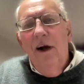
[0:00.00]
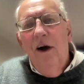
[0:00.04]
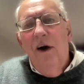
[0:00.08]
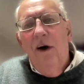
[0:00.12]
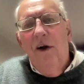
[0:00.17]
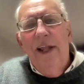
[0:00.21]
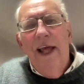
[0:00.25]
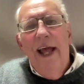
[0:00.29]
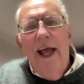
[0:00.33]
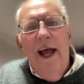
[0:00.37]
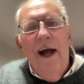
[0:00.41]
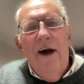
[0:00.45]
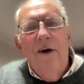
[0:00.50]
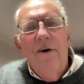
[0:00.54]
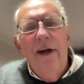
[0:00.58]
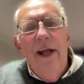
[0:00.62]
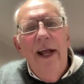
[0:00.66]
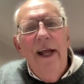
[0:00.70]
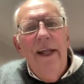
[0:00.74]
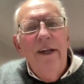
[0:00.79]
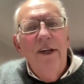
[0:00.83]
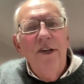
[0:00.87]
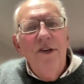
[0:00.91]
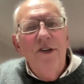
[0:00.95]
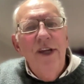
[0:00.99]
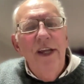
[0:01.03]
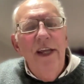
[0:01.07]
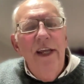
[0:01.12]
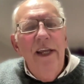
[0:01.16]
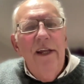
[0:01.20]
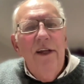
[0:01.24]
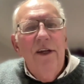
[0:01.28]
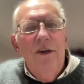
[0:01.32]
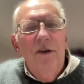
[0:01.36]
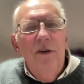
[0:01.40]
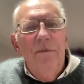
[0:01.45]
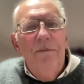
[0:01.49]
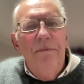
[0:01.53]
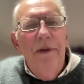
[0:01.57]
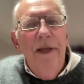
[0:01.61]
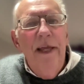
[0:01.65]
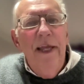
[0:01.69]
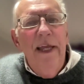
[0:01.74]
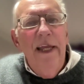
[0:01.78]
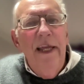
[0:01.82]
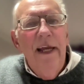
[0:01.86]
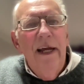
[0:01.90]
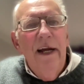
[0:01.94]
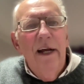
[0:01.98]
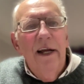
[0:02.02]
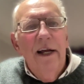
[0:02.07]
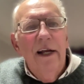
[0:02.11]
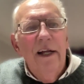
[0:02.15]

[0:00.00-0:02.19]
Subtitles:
on how energy could be,